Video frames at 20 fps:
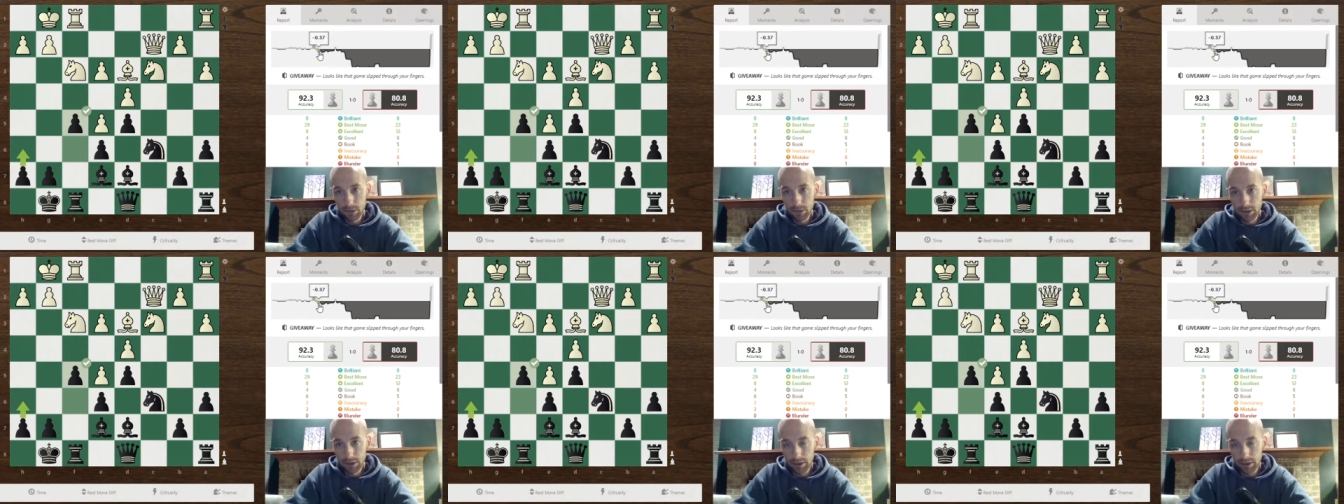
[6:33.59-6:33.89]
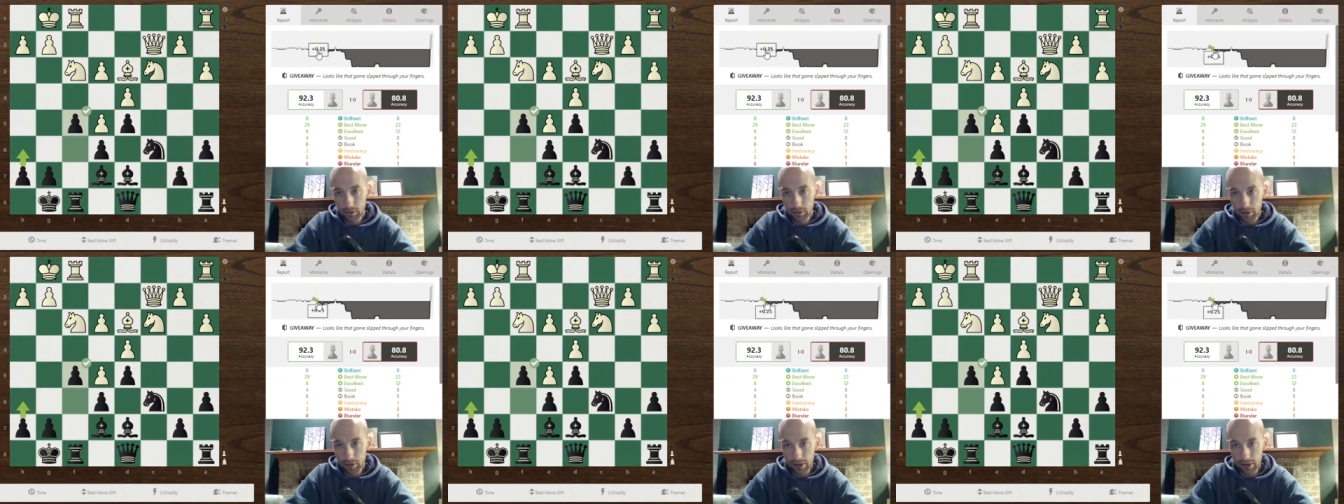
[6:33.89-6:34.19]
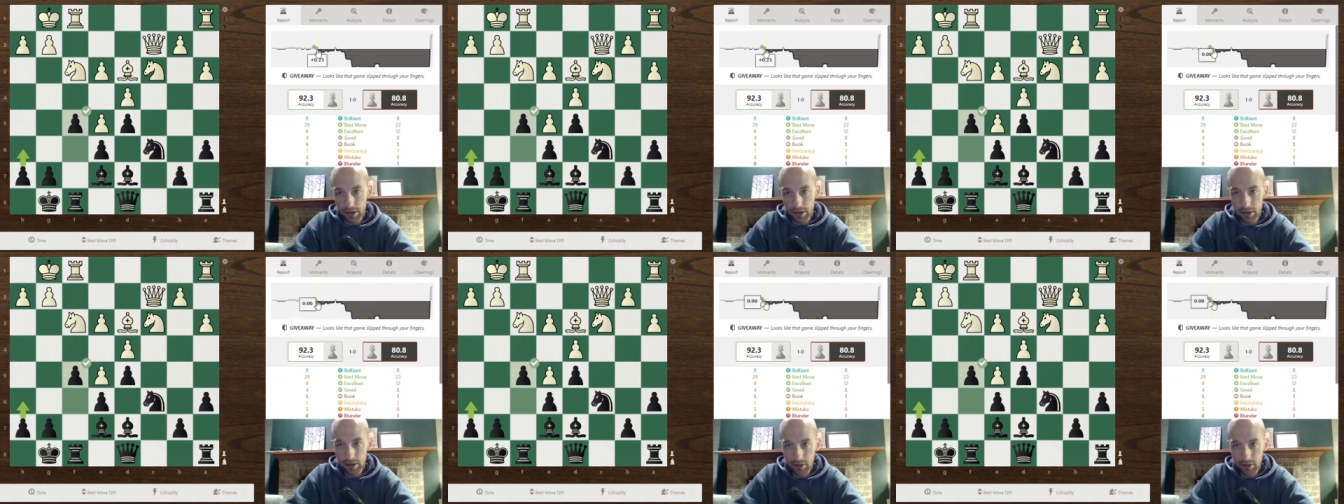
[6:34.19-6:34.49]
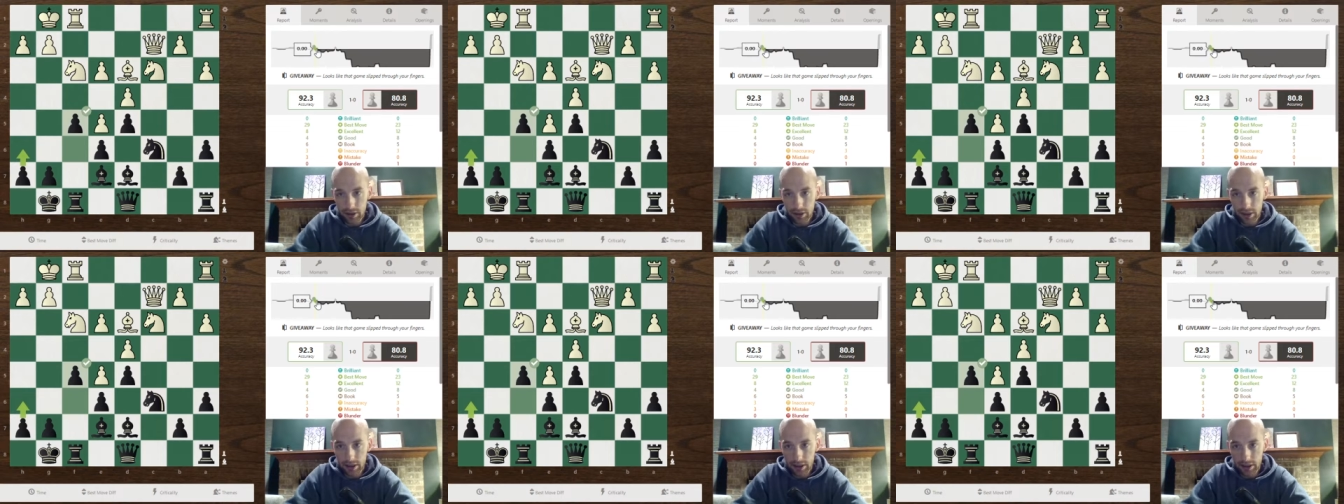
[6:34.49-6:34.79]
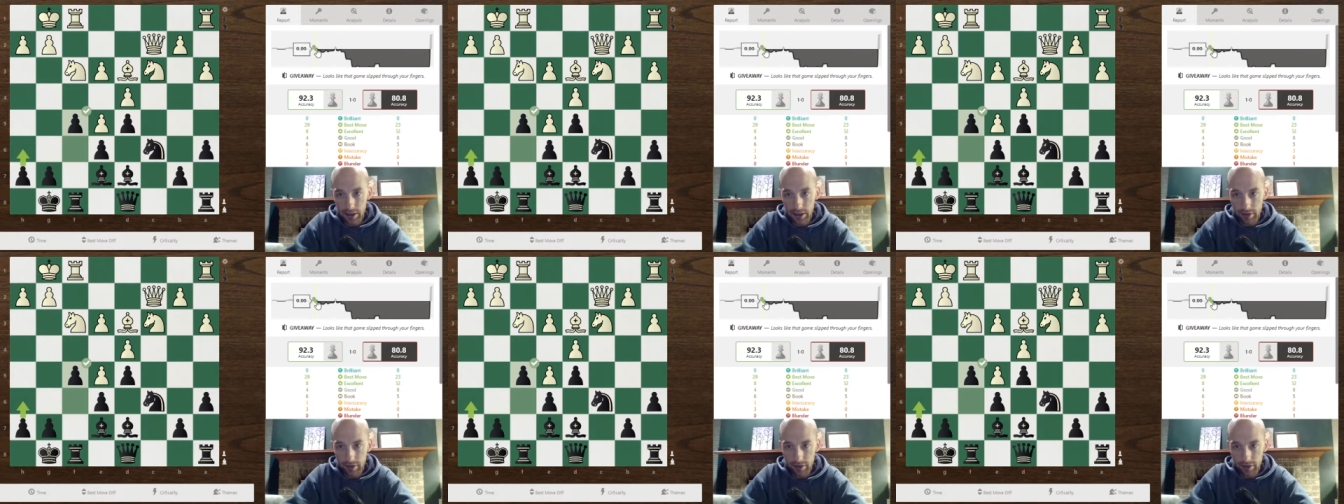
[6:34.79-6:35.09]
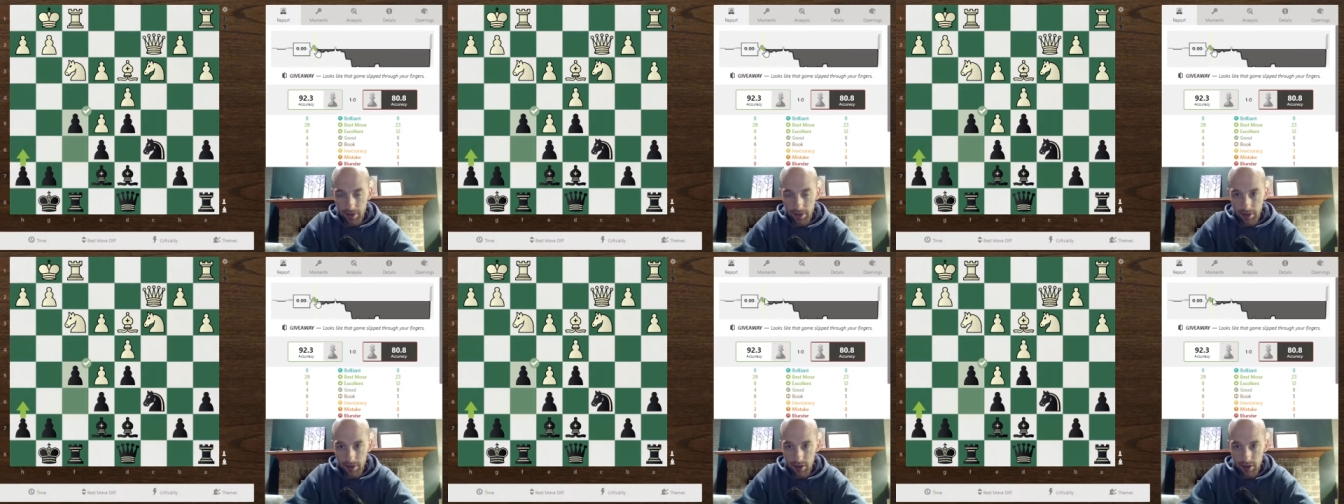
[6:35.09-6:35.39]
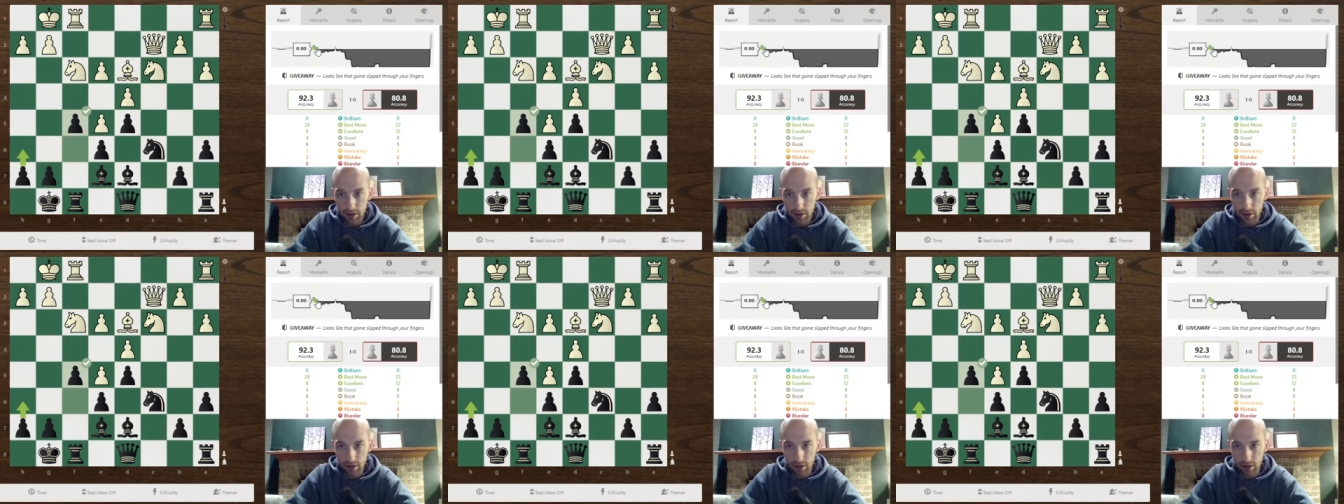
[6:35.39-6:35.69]
the really interesting stuff, especially
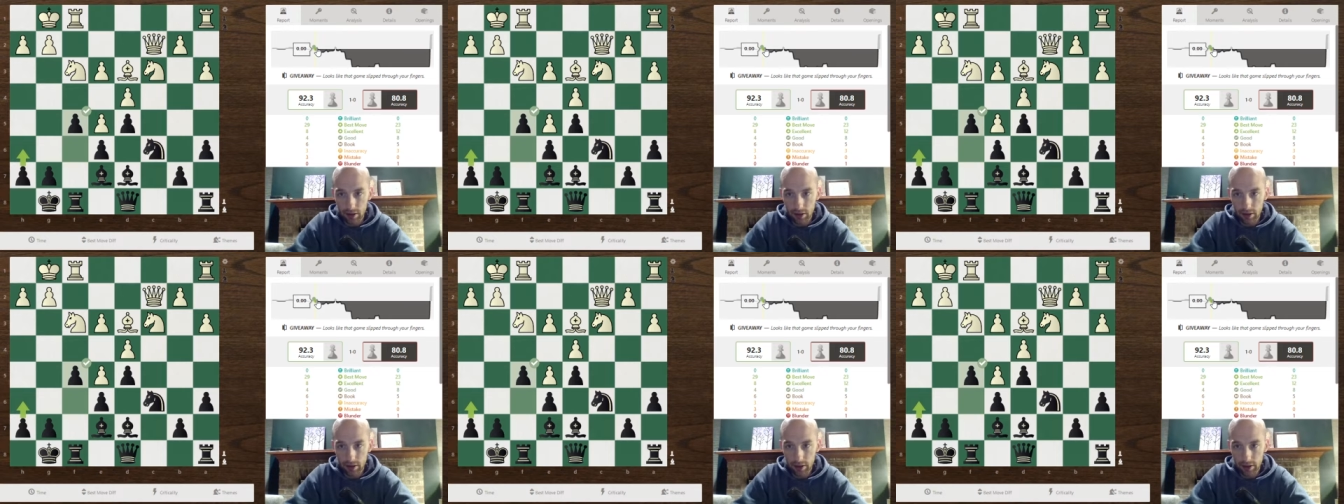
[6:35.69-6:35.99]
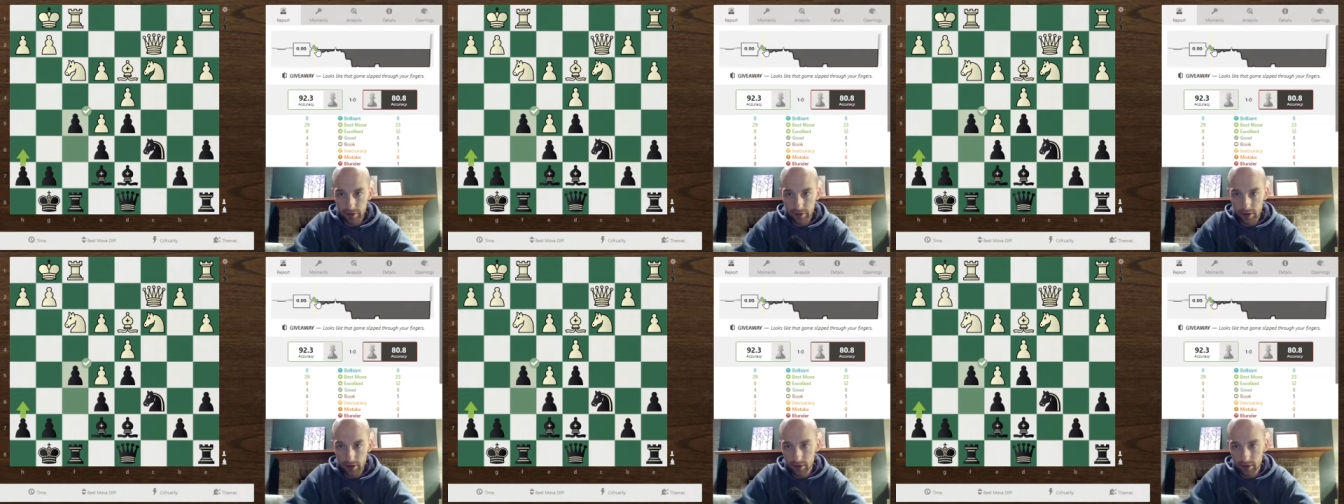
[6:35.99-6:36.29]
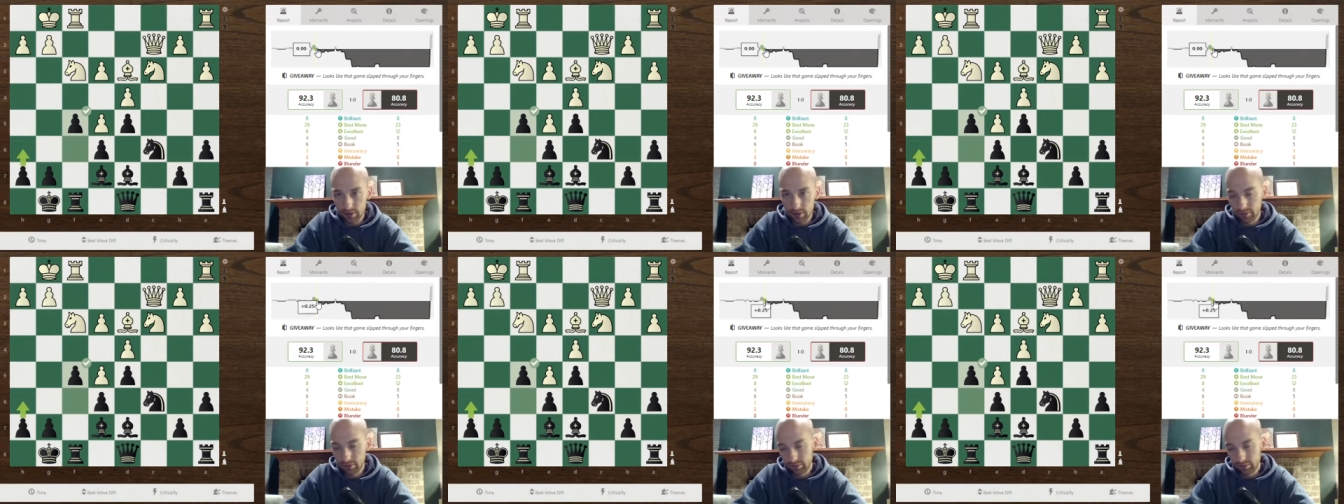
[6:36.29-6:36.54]
at our level,